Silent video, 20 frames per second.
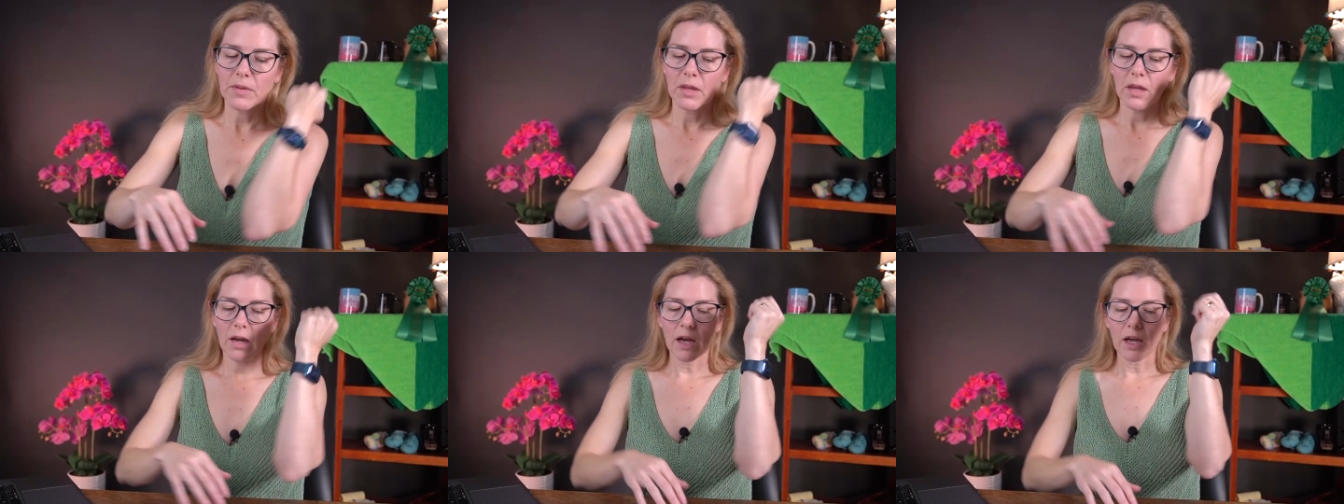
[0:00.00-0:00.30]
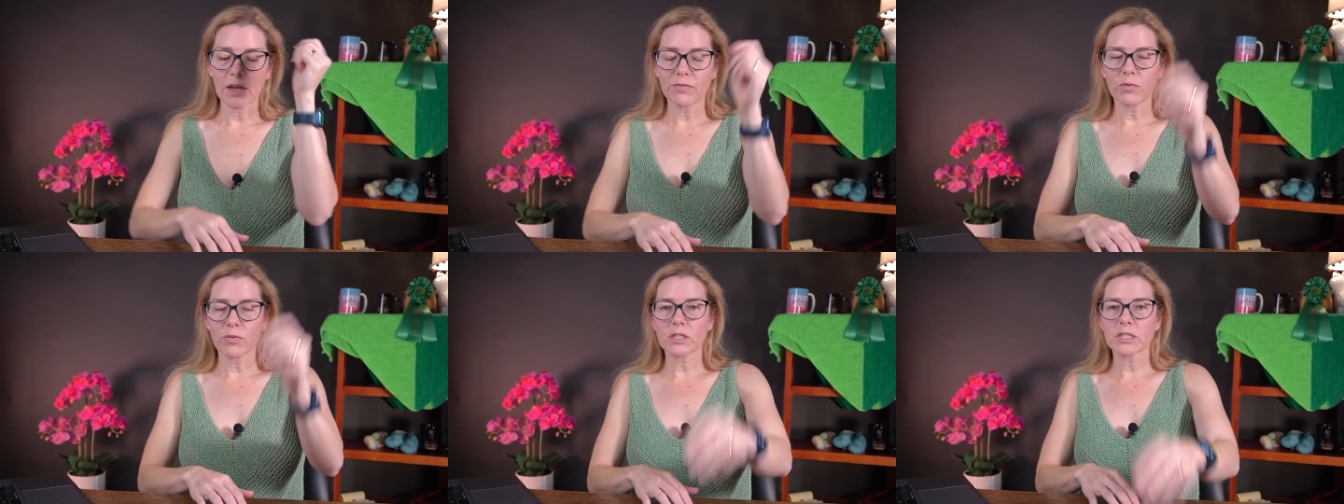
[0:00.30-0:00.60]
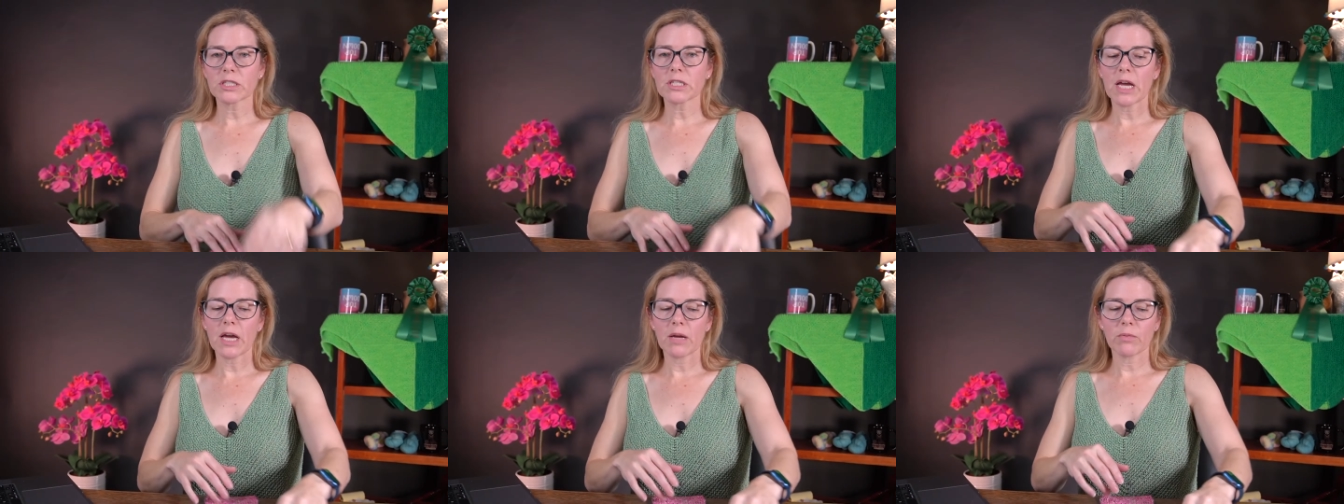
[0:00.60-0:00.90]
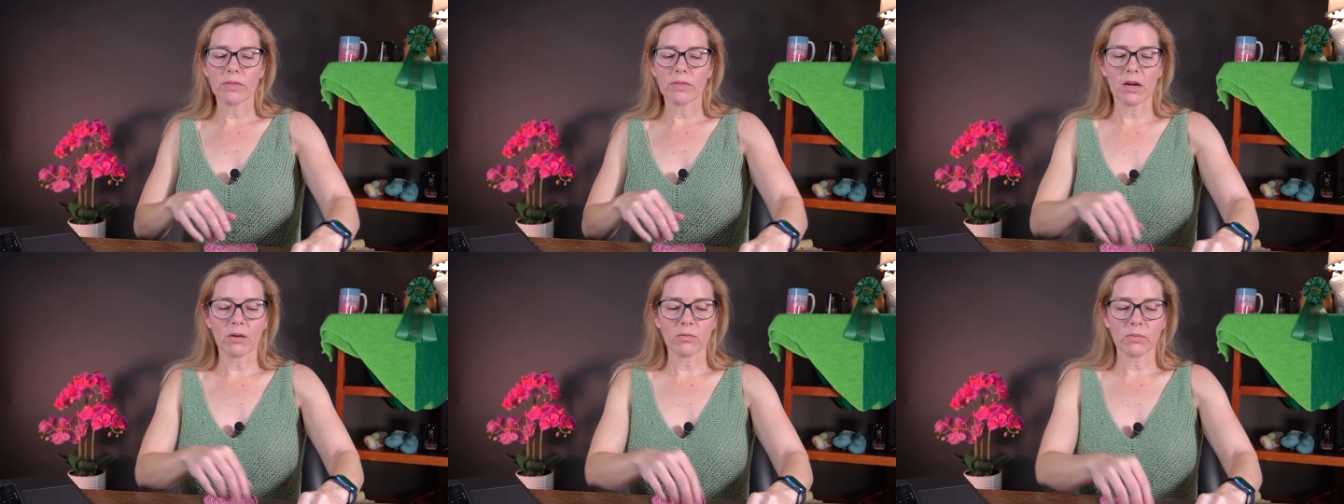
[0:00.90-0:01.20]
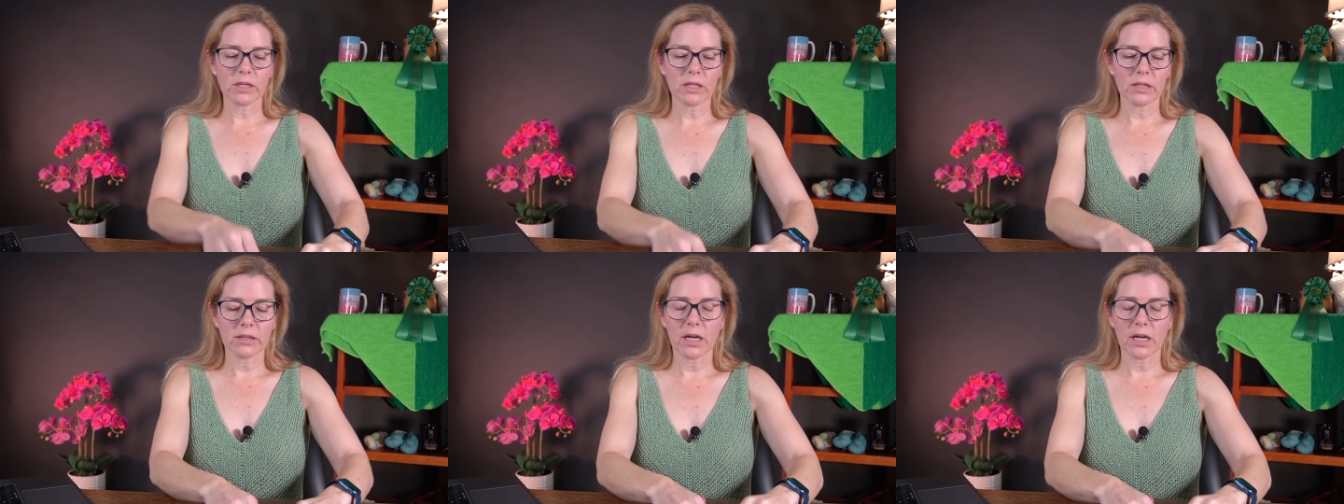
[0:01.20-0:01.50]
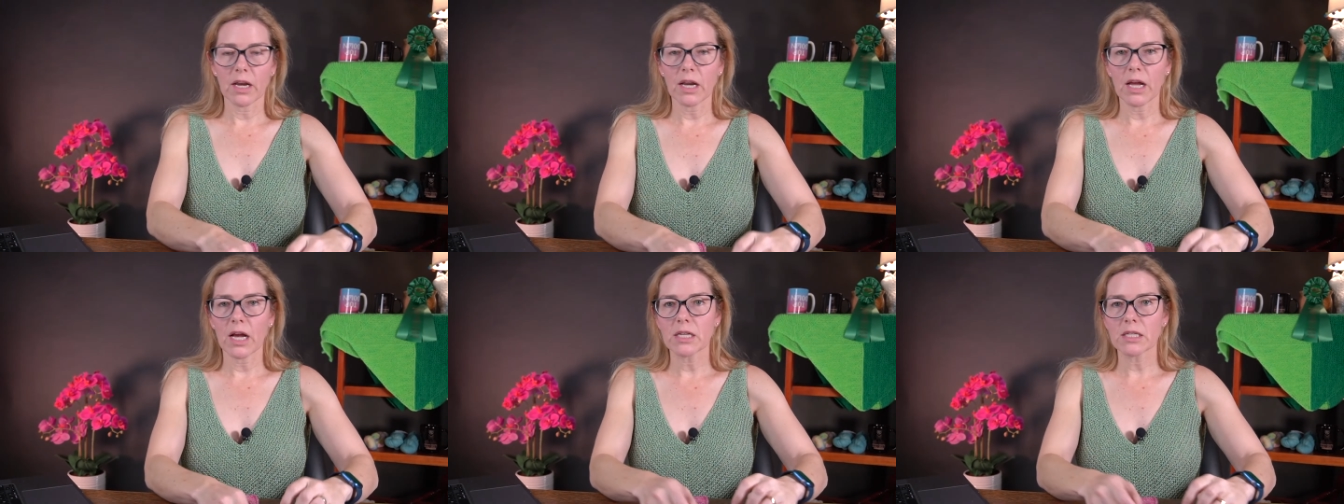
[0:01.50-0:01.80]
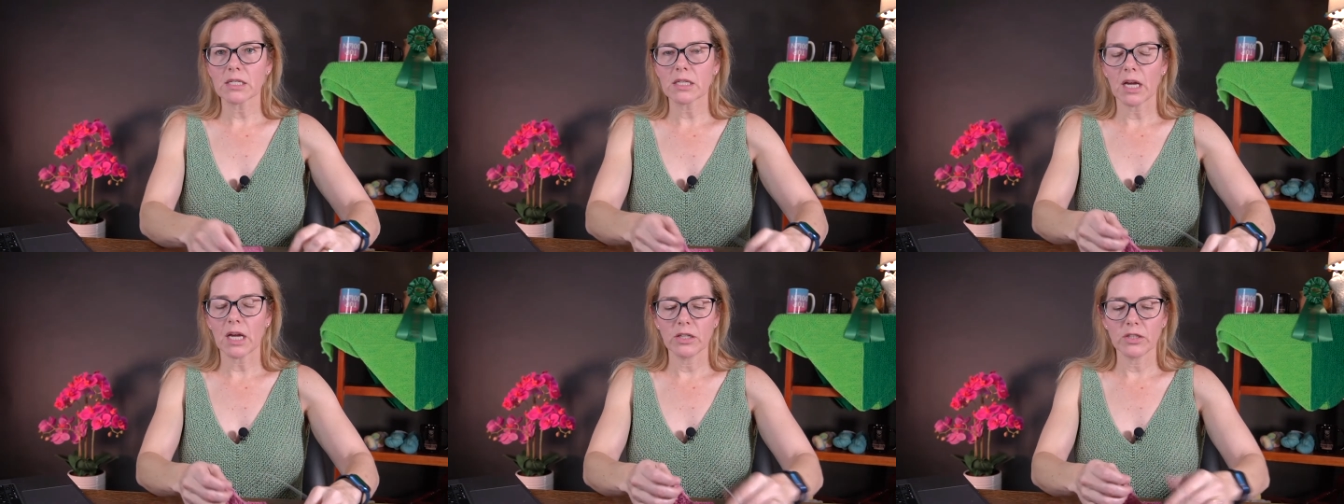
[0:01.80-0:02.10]
I forged ahead without reading that,
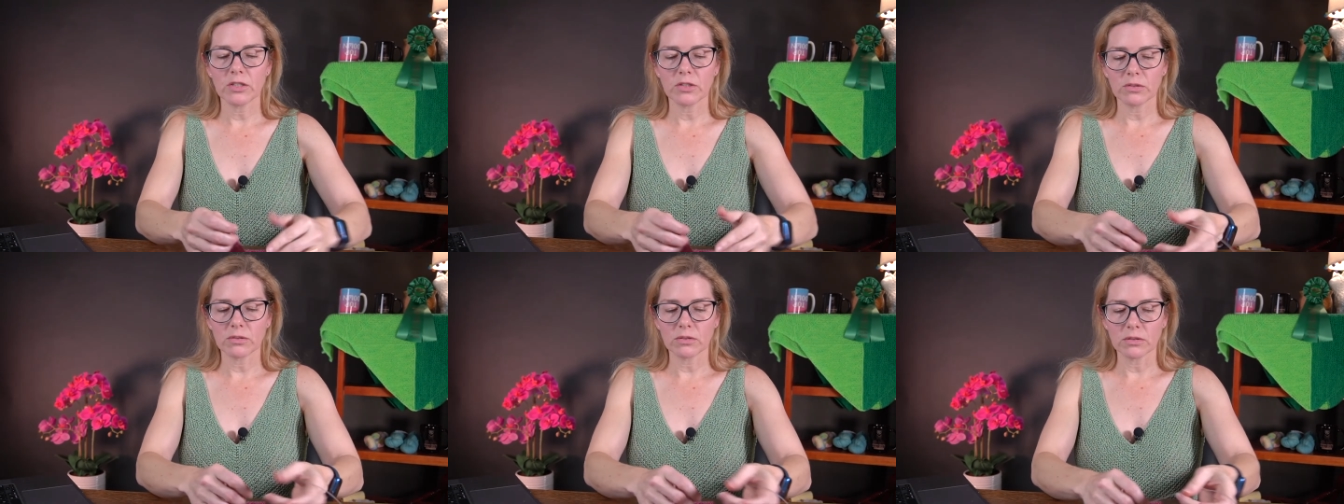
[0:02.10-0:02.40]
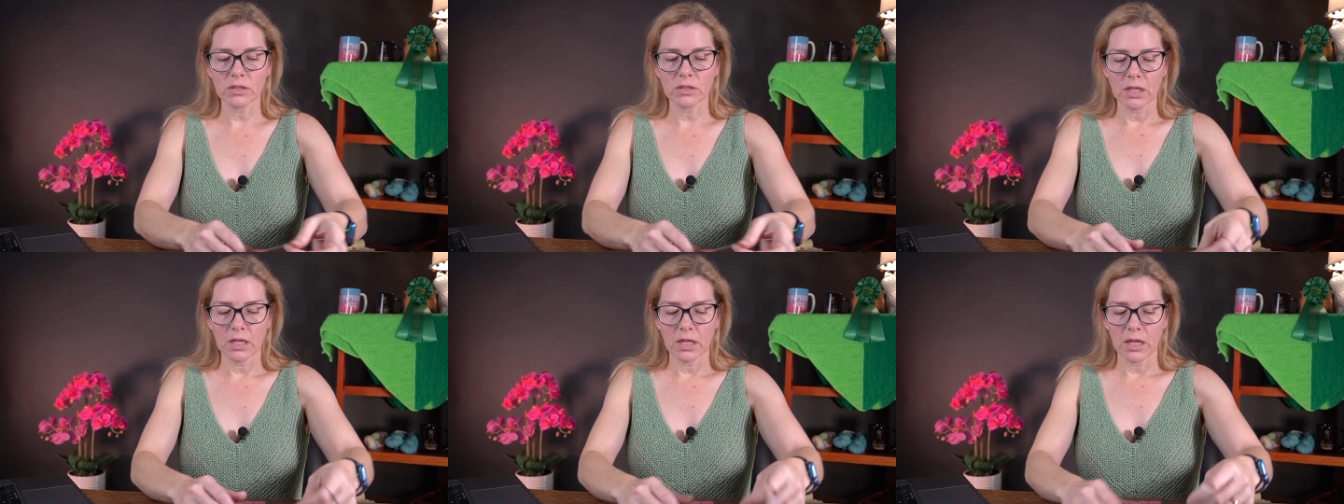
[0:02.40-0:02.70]
as I do,